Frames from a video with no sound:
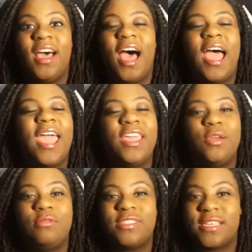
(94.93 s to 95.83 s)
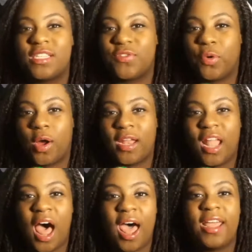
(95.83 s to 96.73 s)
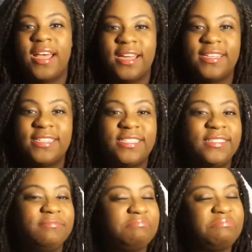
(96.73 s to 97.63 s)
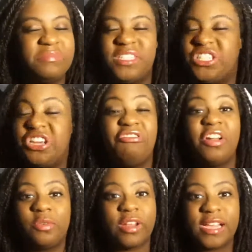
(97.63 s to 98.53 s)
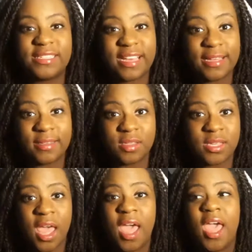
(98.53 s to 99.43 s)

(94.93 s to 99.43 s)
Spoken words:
I use this for a lot of different reasons.